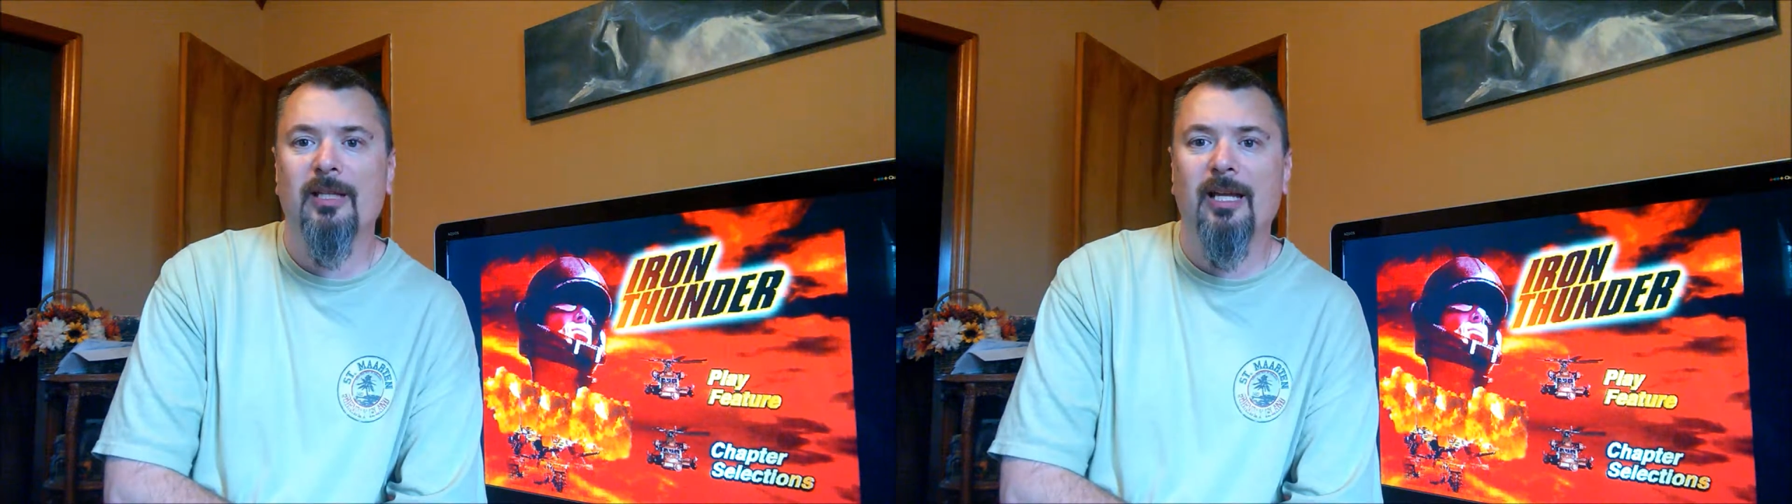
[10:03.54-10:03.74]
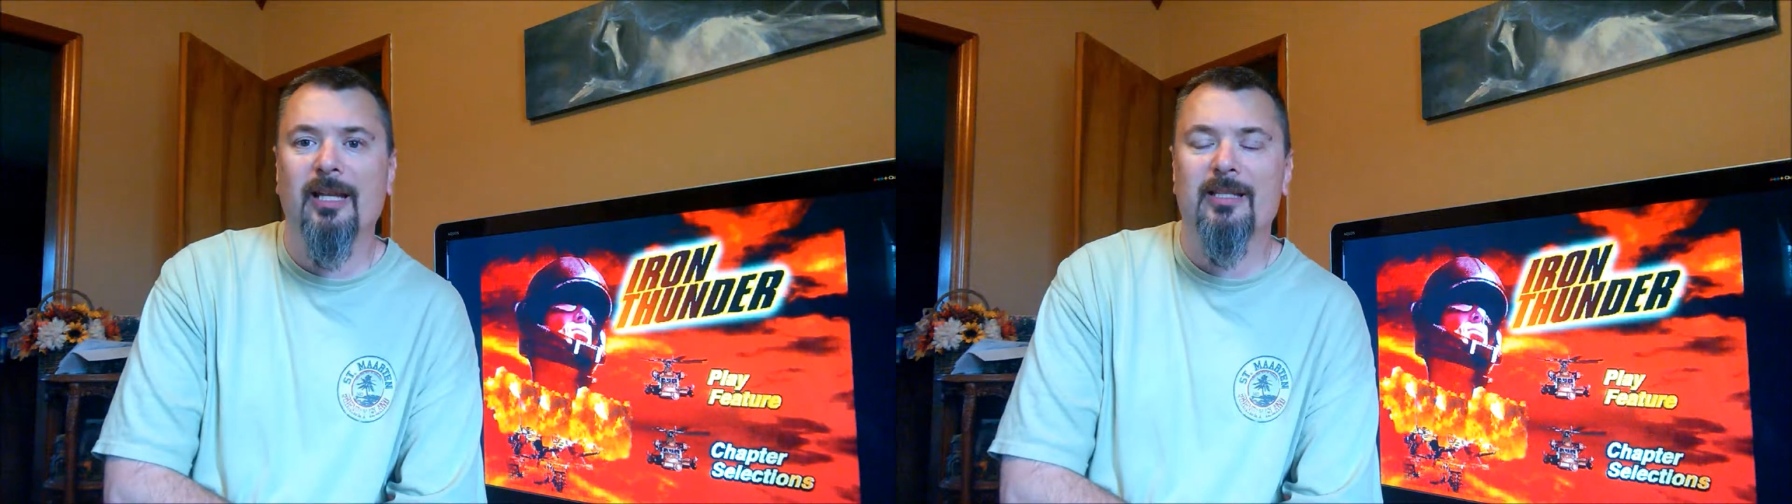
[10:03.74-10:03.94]

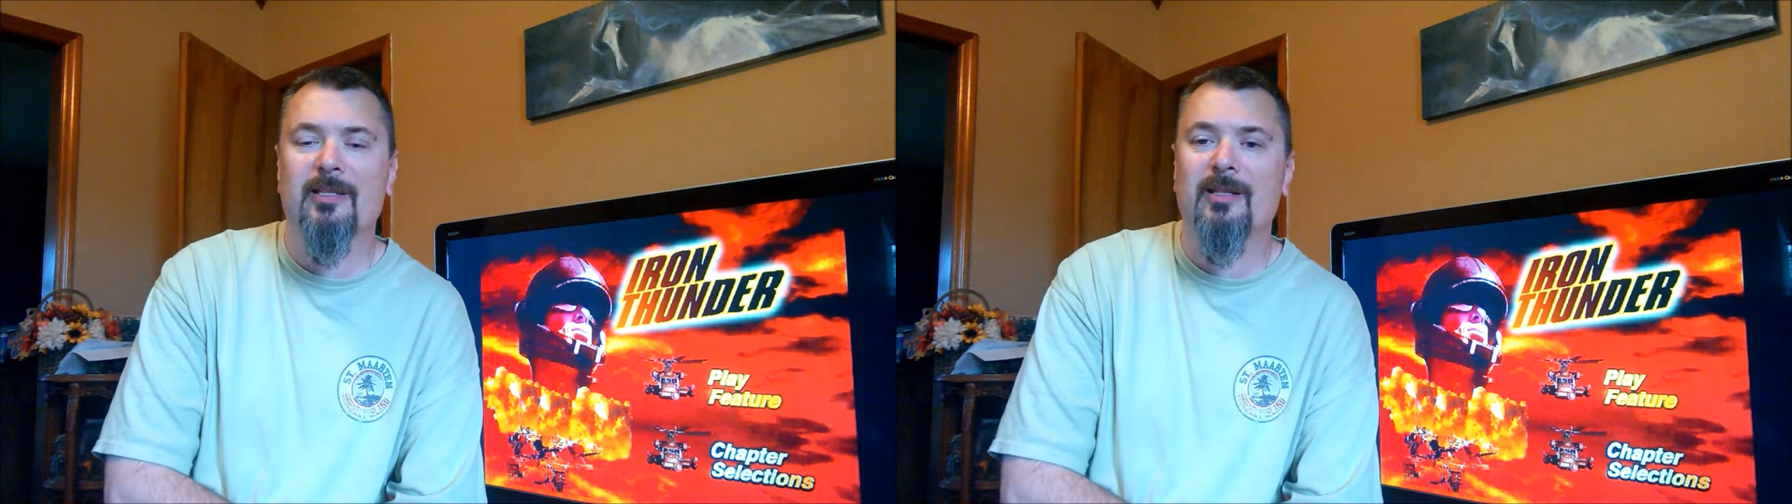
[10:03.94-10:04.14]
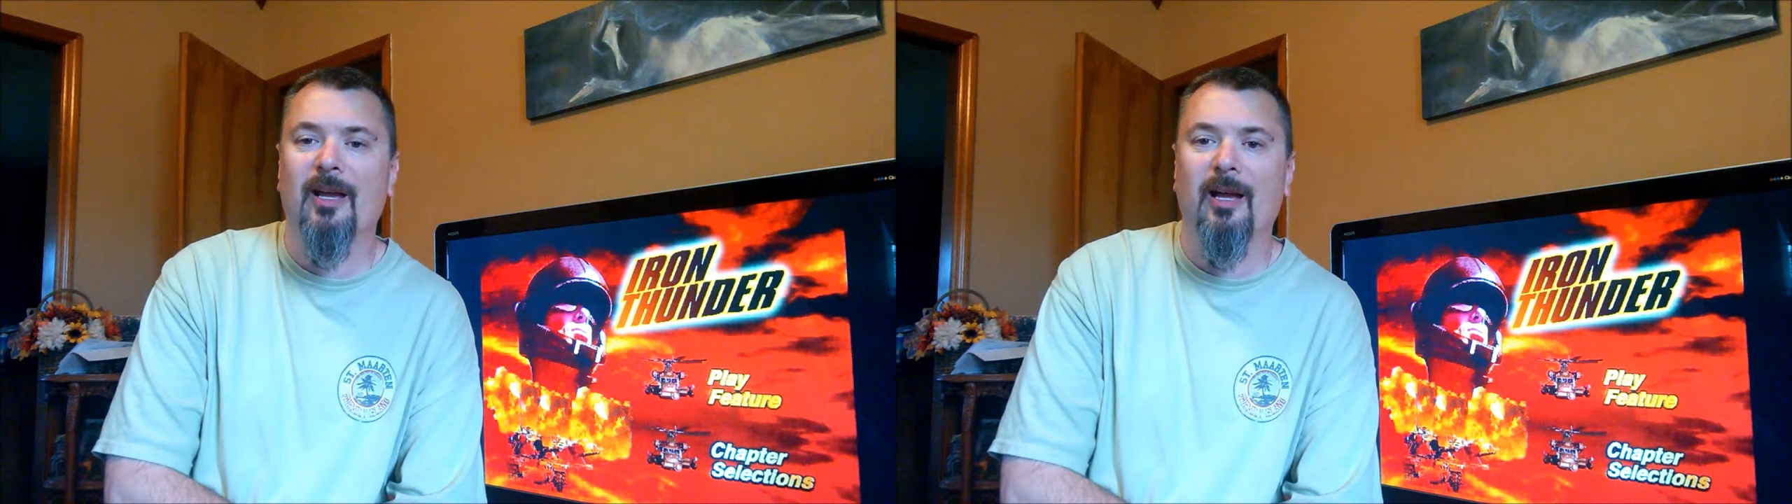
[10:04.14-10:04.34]

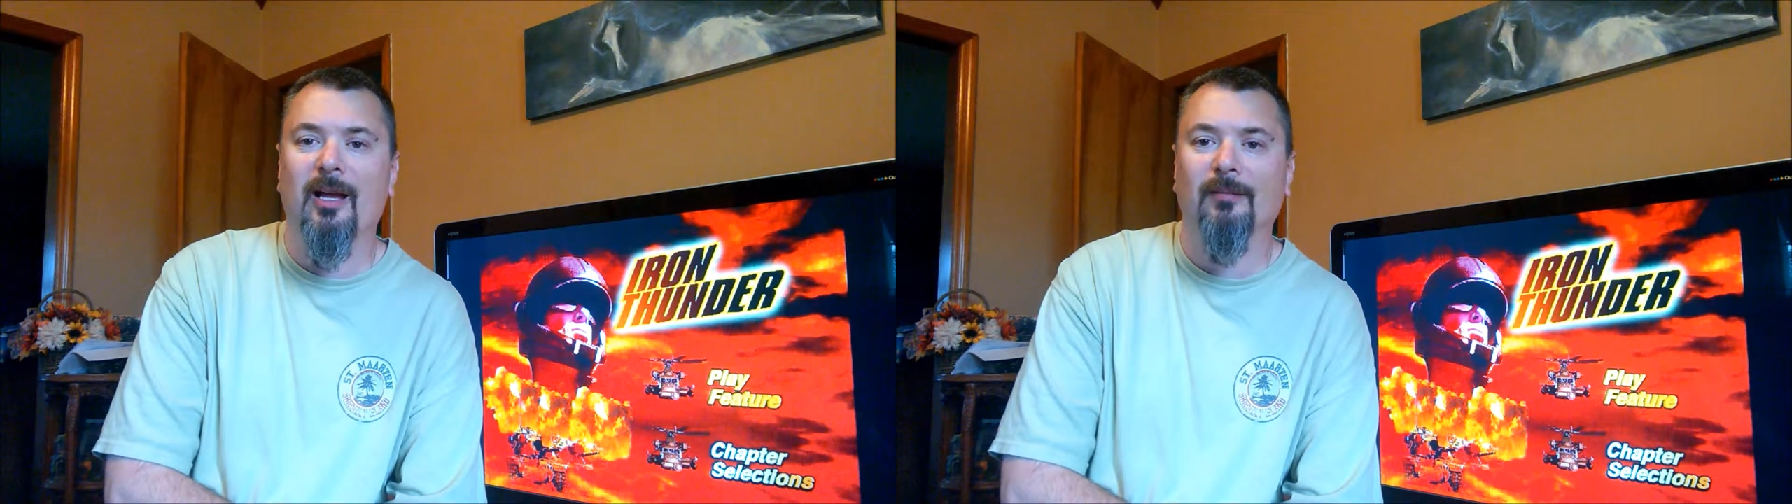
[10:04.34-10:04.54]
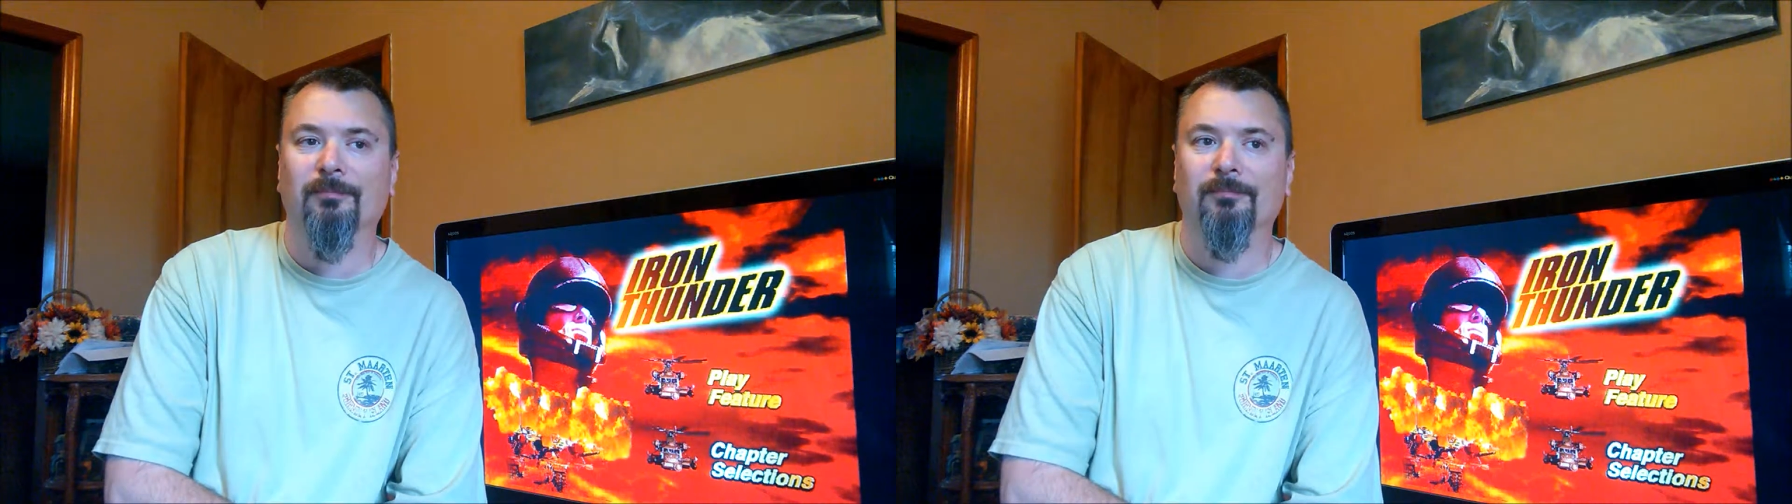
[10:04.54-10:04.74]
It's
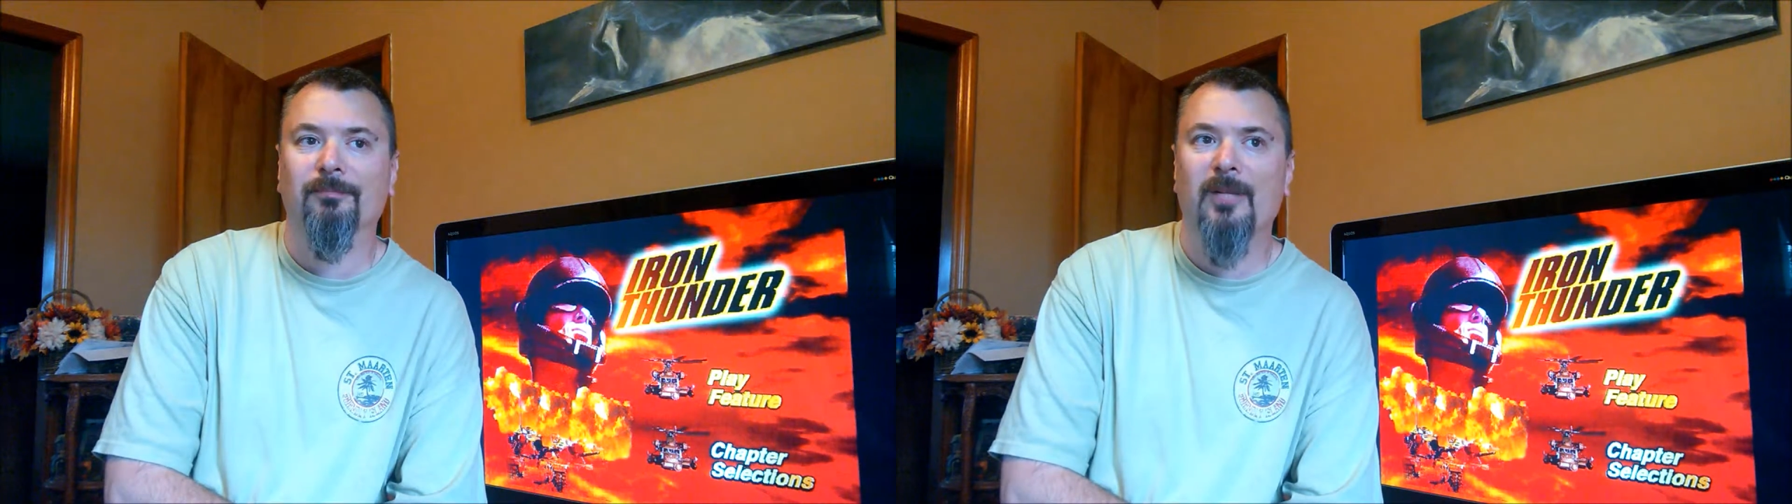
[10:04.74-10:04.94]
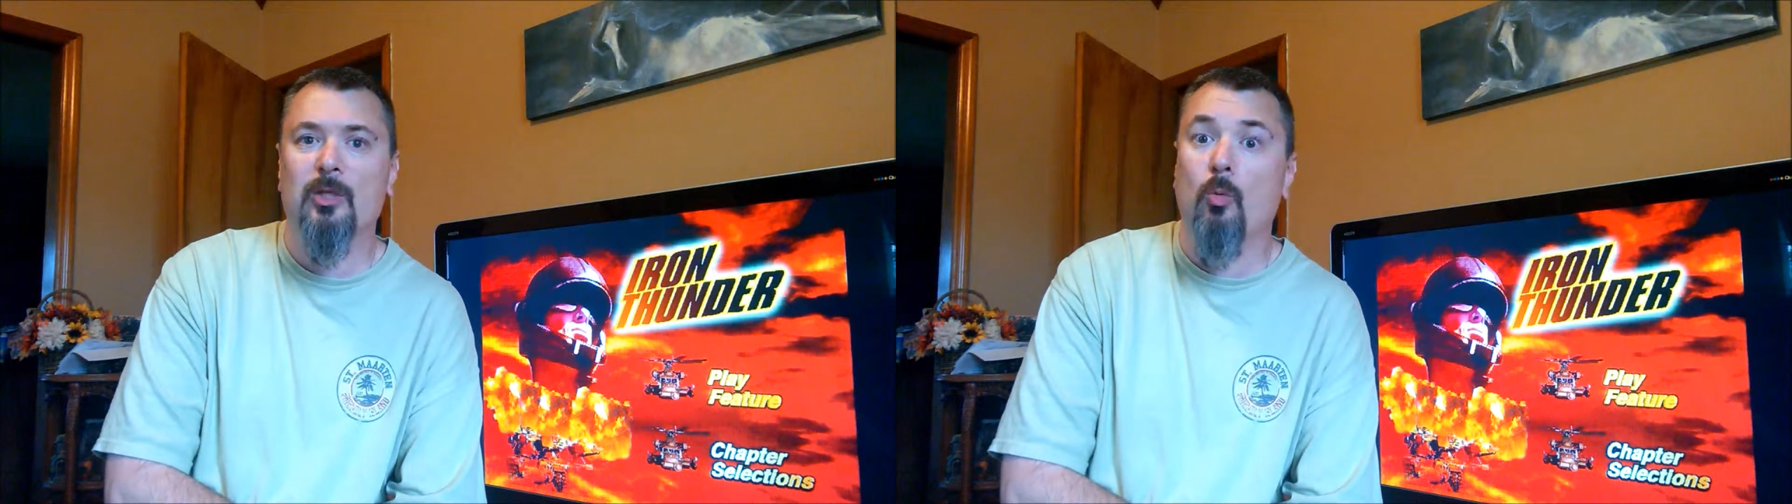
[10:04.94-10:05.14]

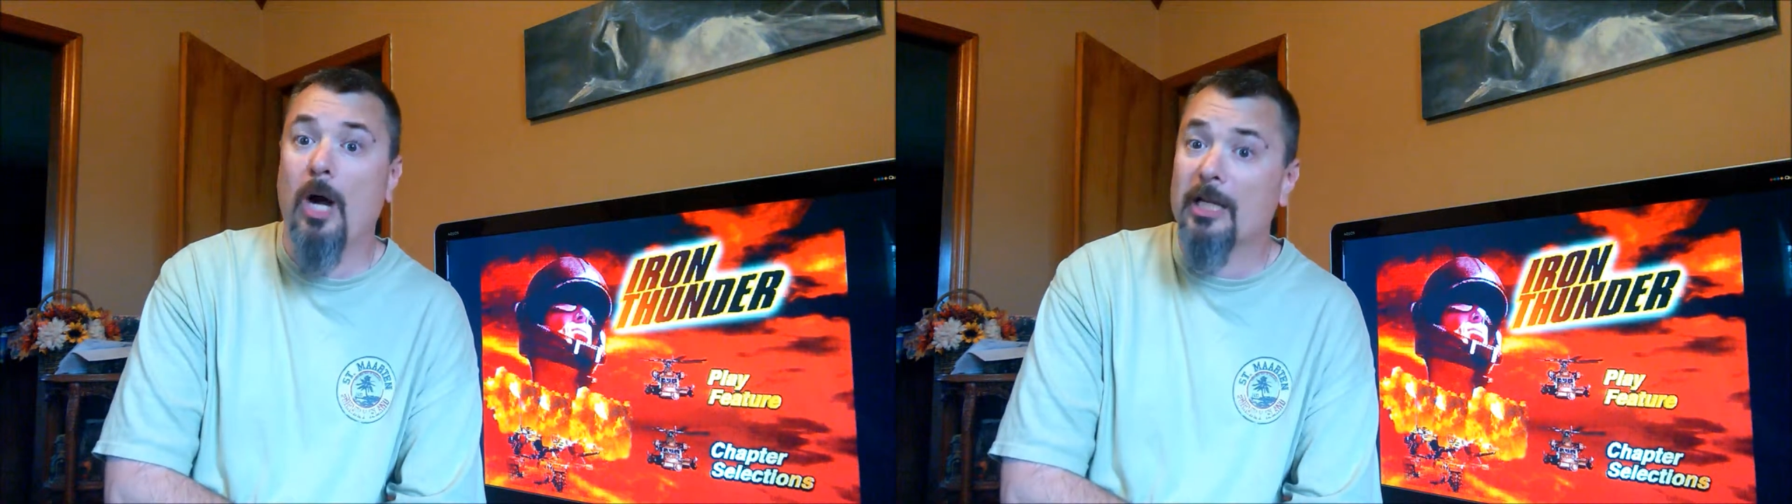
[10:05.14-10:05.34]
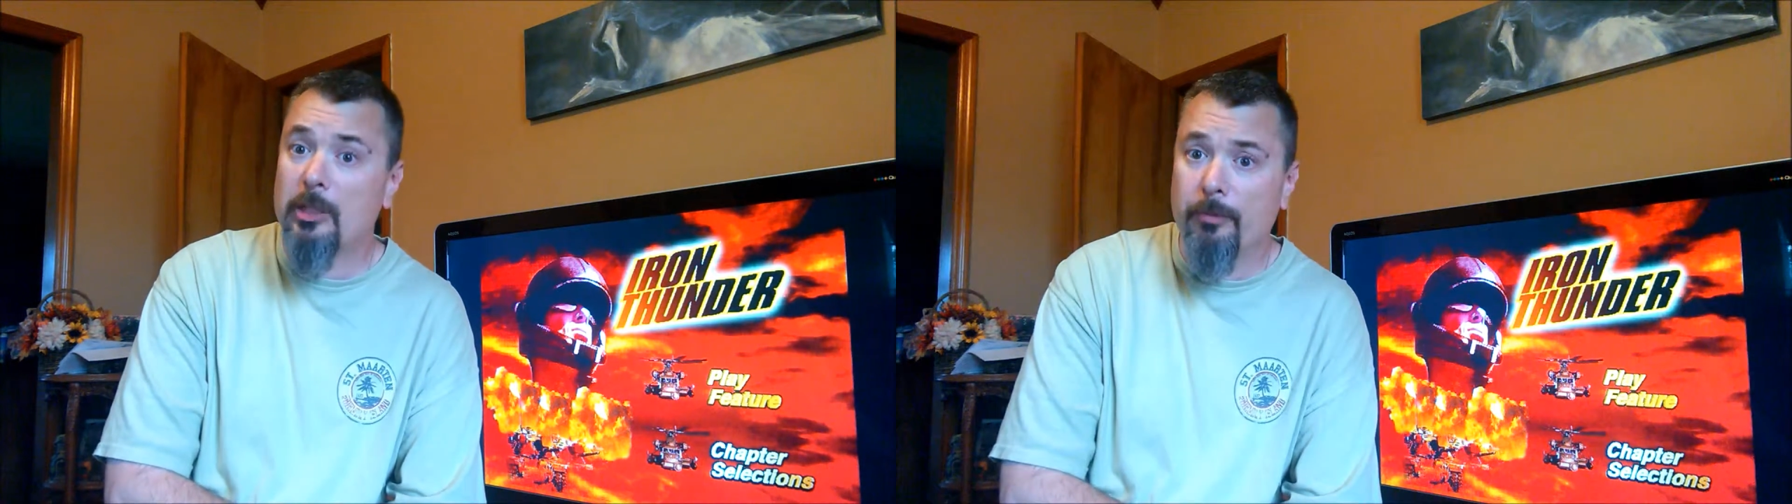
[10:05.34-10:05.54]

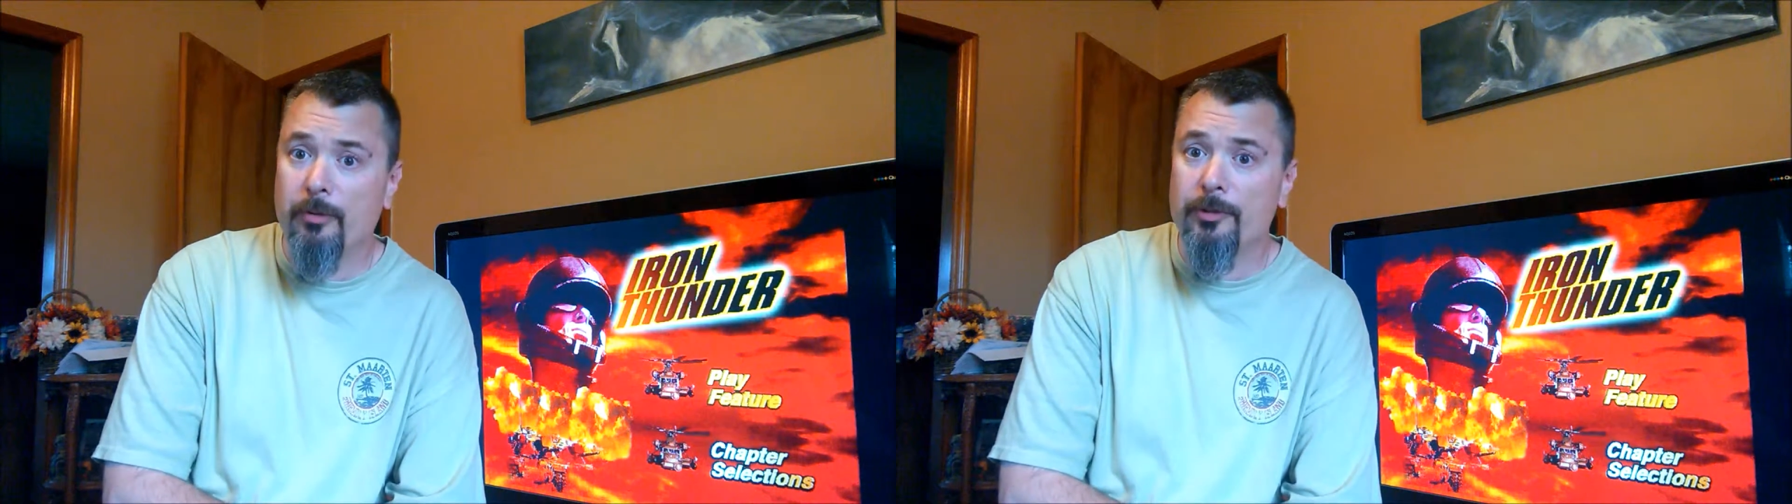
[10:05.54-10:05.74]
watchable,